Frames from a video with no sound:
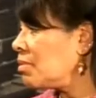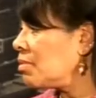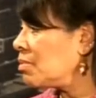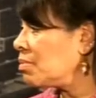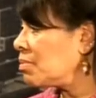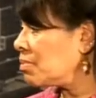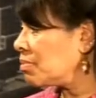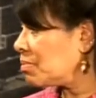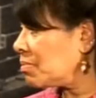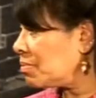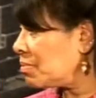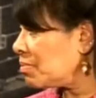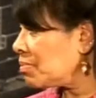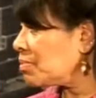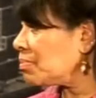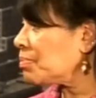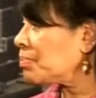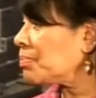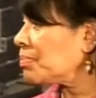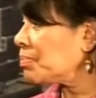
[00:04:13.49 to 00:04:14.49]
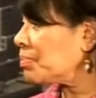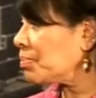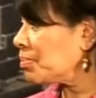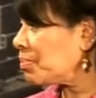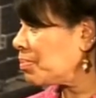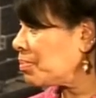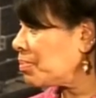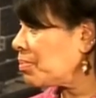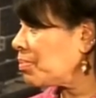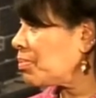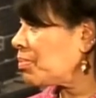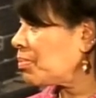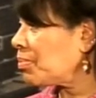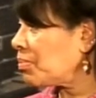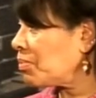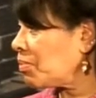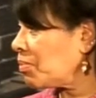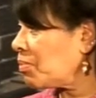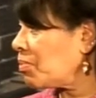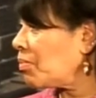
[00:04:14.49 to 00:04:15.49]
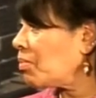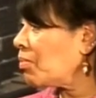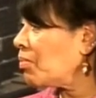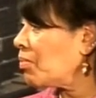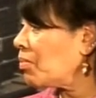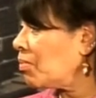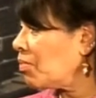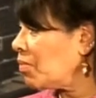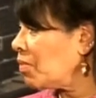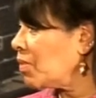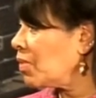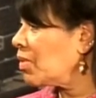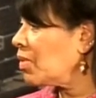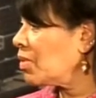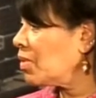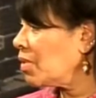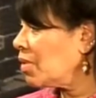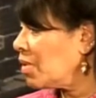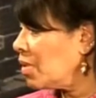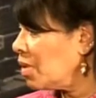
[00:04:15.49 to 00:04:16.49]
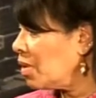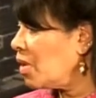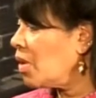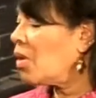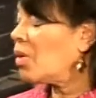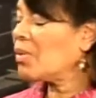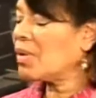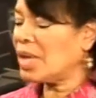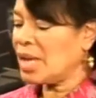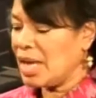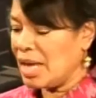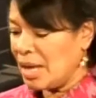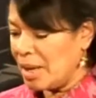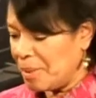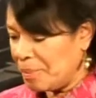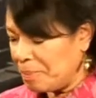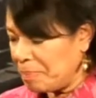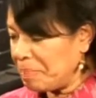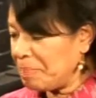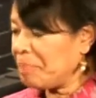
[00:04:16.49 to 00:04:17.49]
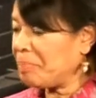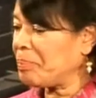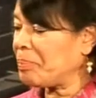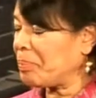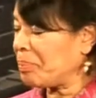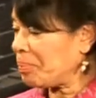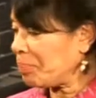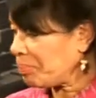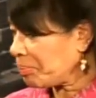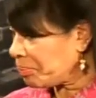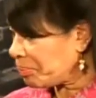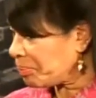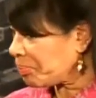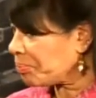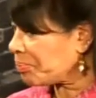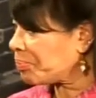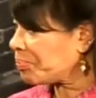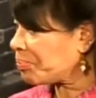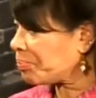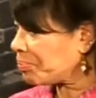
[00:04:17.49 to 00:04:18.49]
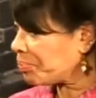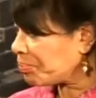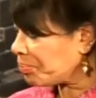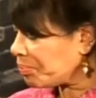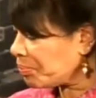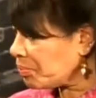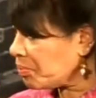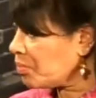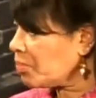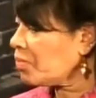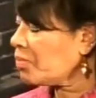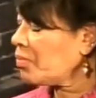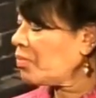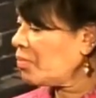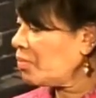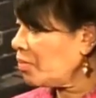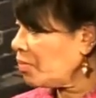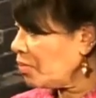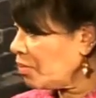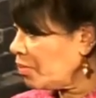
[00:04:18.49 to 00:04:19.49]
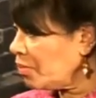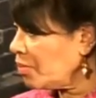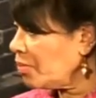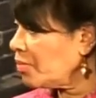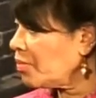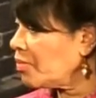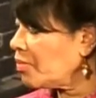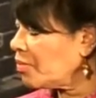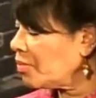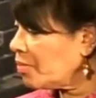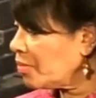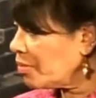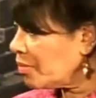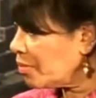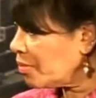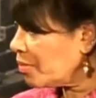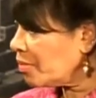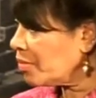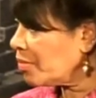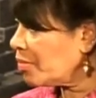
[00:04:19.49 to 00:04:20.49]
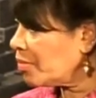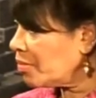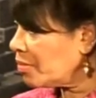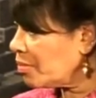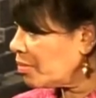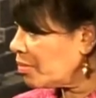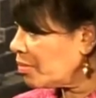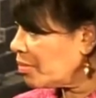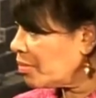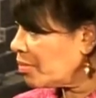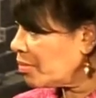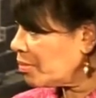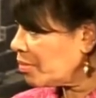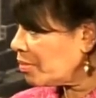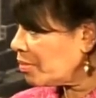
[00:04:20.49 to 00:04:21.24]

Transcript: because you're not addressing the underlying problem. The underlying problem is that your muscles are contracting. So you're smoothing out your